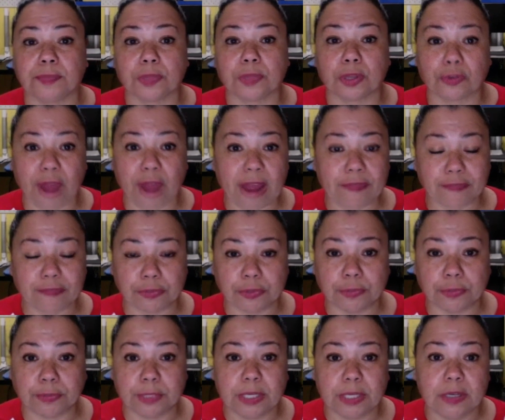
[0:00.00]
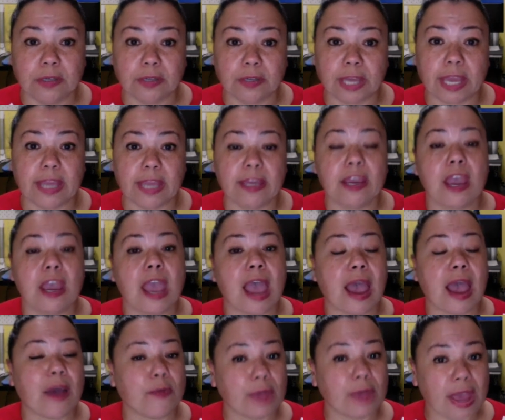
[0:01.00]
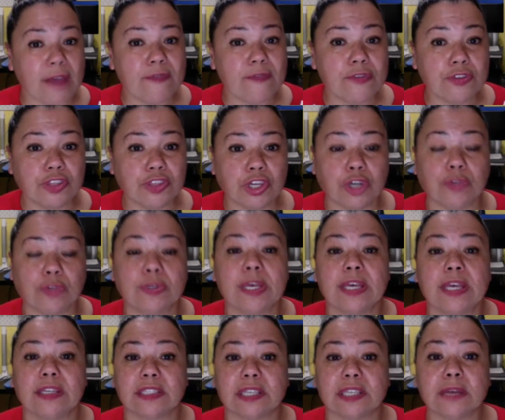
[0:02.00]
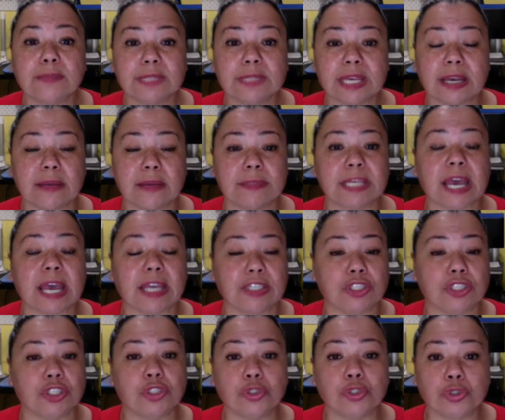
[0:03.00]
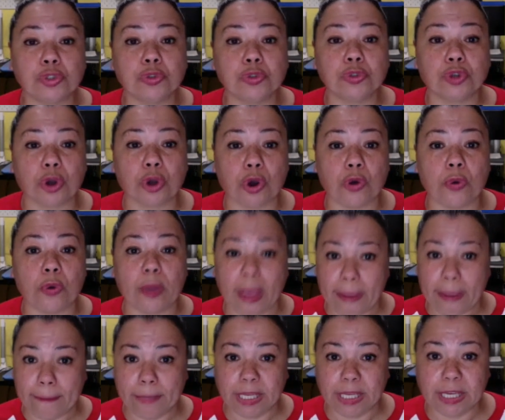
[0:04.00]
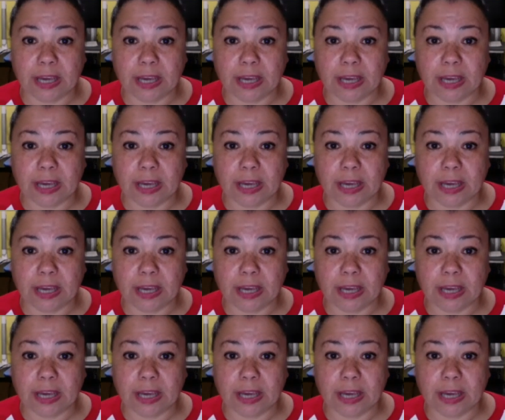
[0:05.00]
craft room. Okay. However, though, sometimes I do go and meet